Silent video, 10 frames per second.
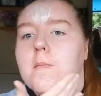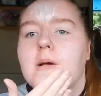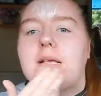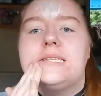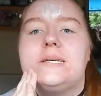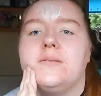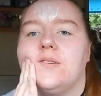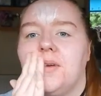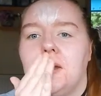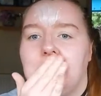Mixing it with
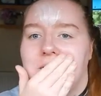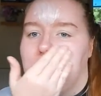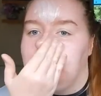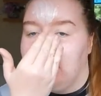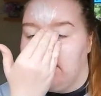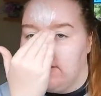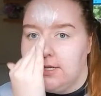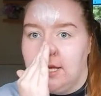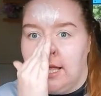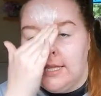your foundation gives
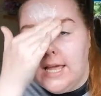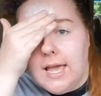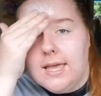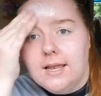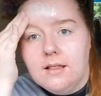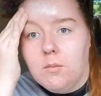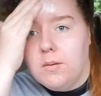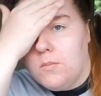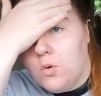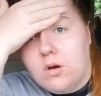you a tiny little
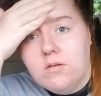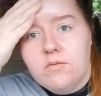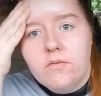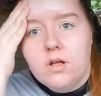bit more of